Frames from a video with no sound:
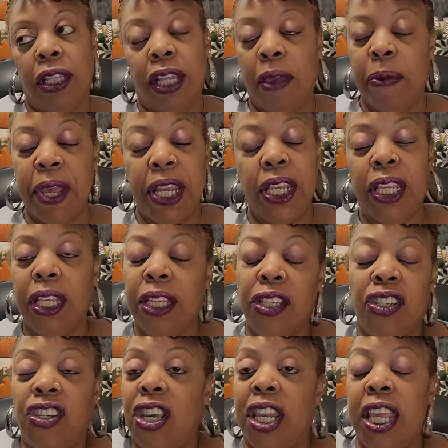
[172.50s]
lemon
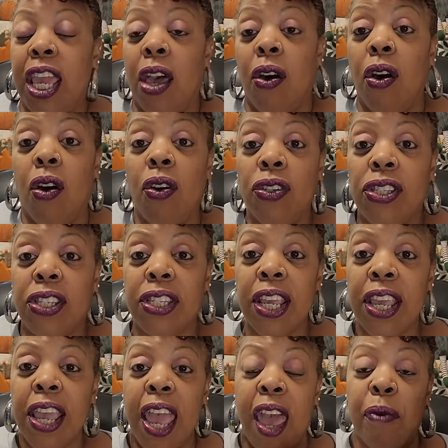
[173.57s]
Cheerios.
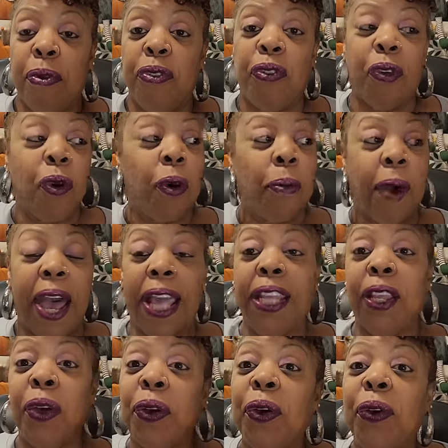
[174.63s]
And before my
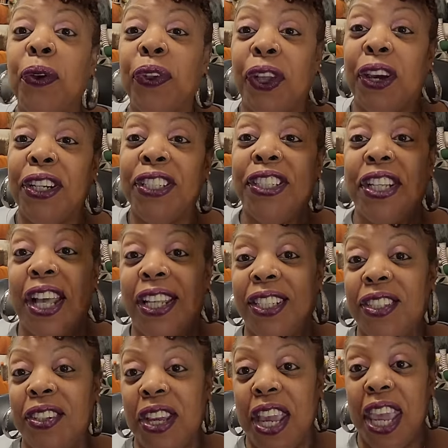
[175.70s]
local large
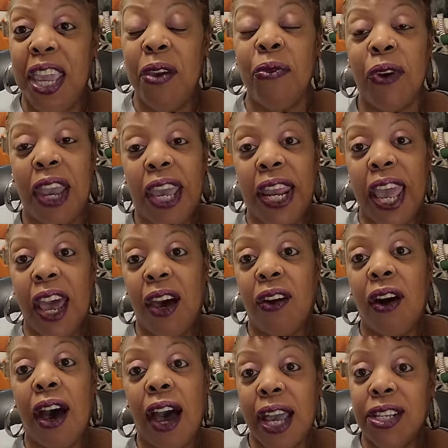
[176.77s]
Dollar Tree ran
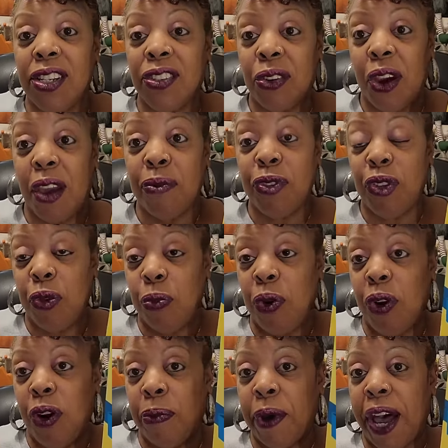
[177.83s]
out, I just grabbed two
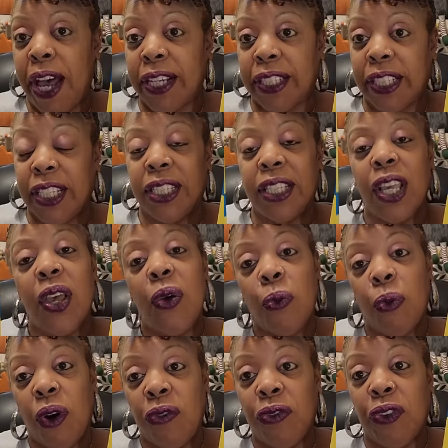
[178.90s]
more boxes,
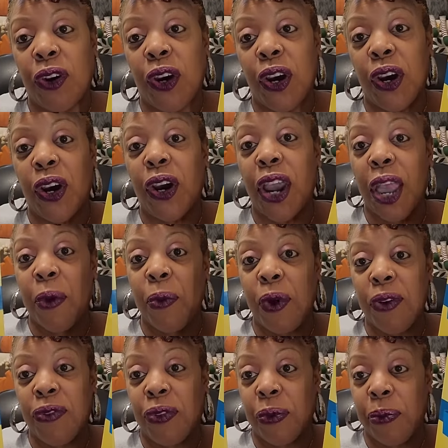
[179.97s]
one for her and
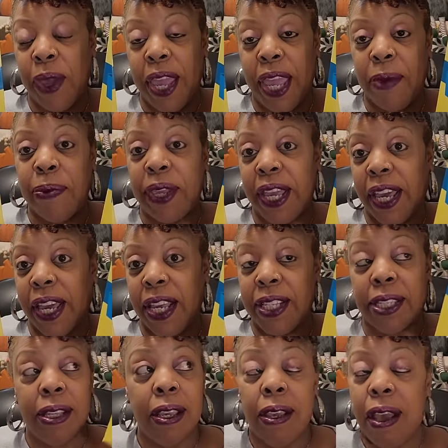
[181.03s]
one for me
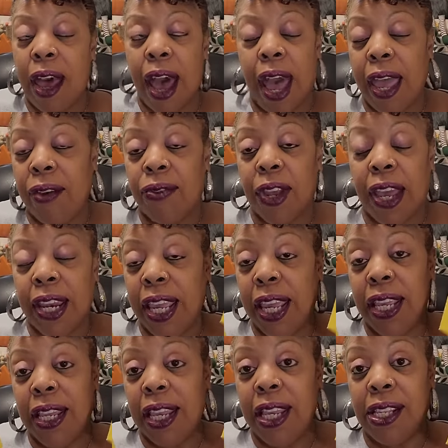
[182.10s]
because I have not
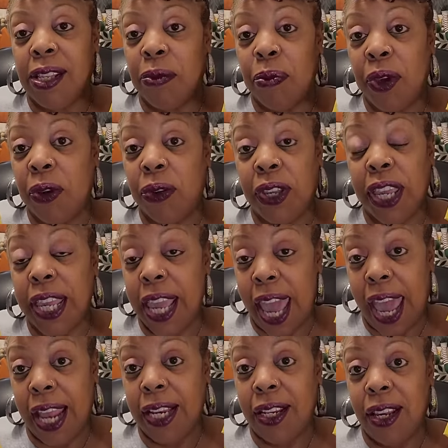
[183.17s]
eaten these in milk yet,